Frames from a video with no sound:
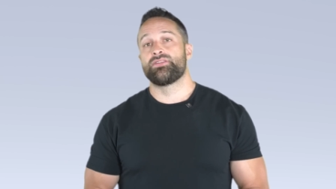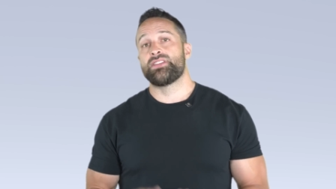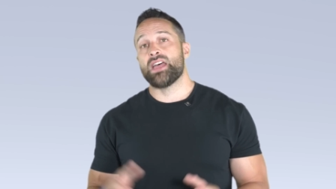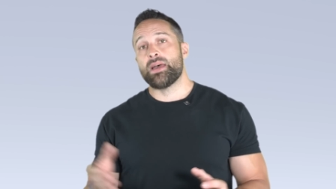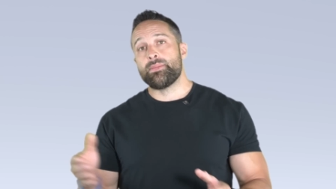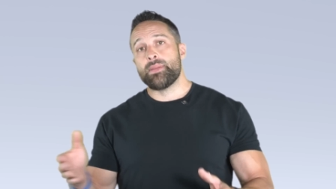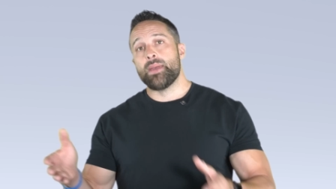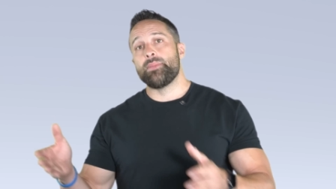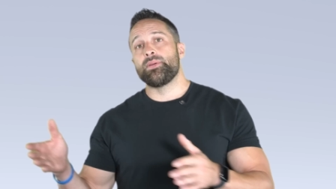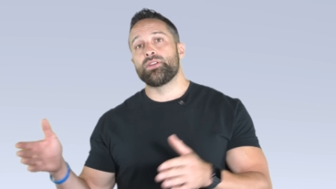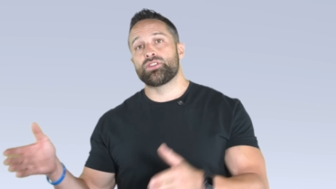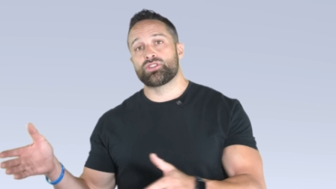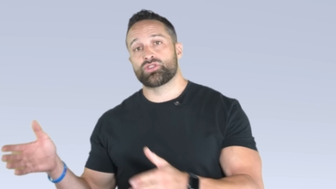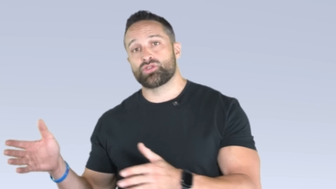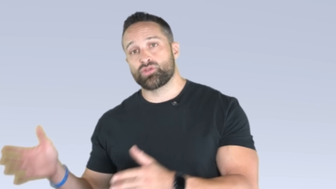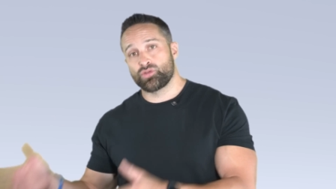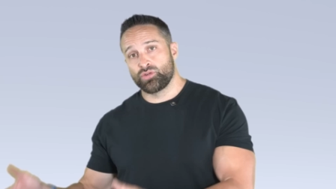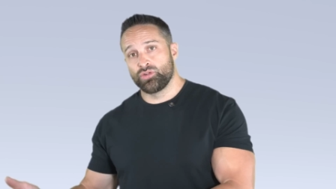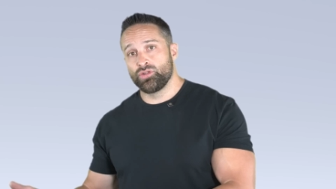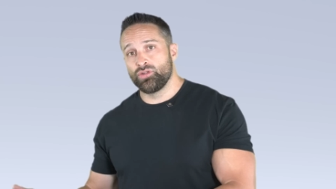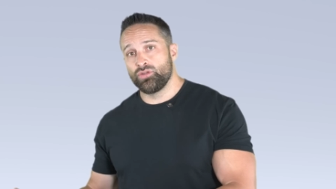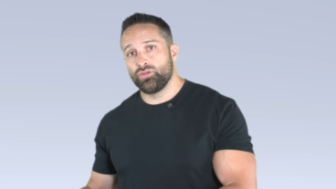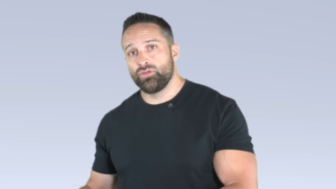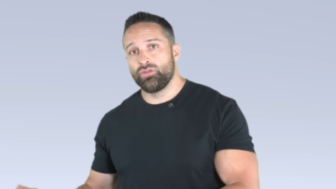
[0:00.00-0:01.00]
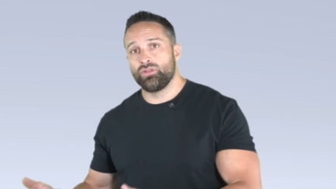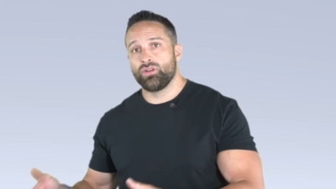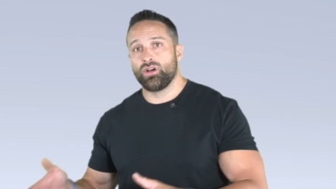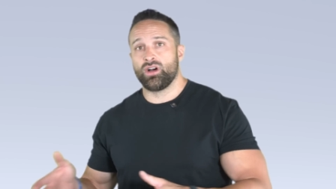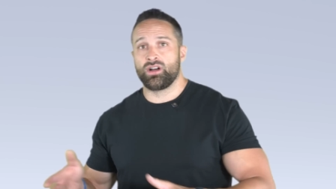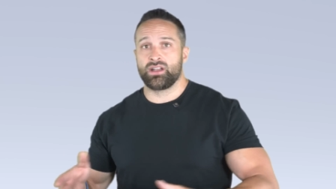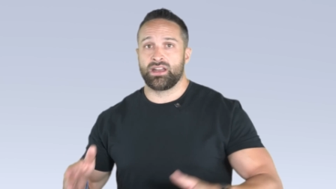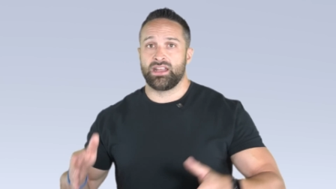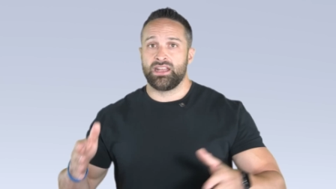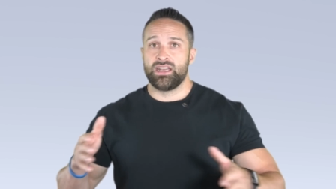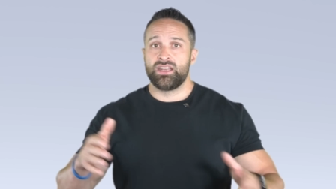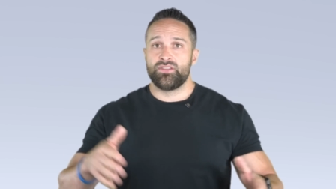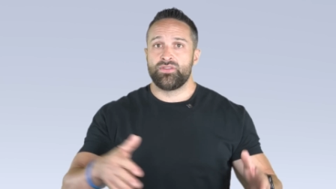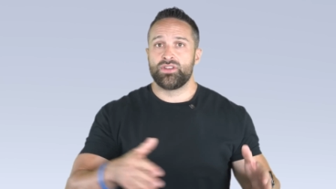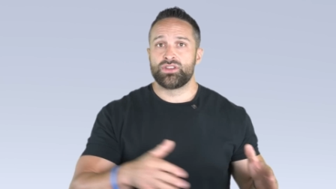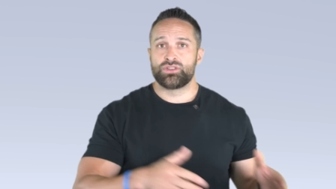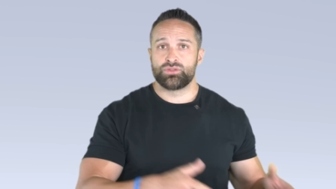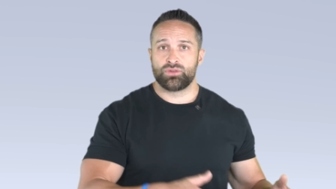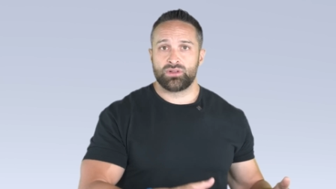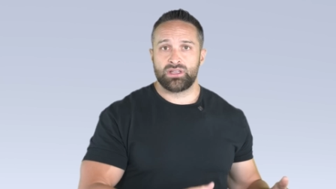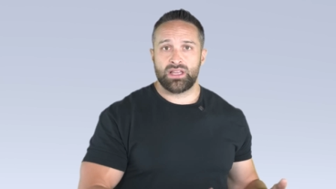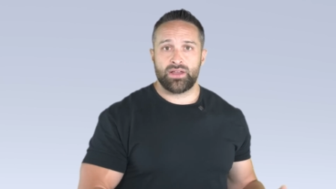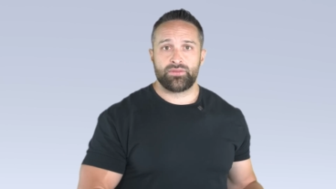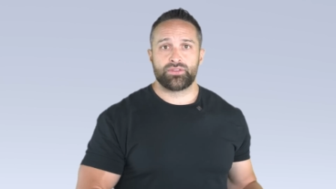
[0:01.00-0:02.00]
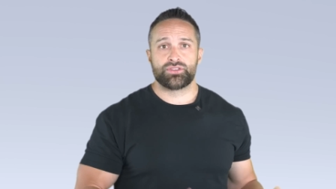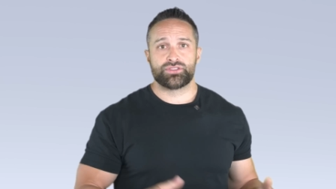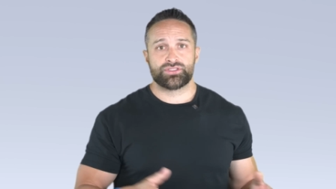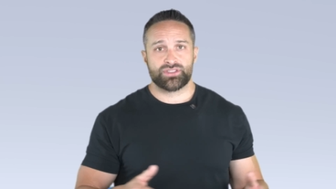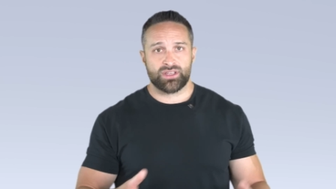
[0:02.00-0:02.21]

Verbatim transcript: That may be true on an individual level.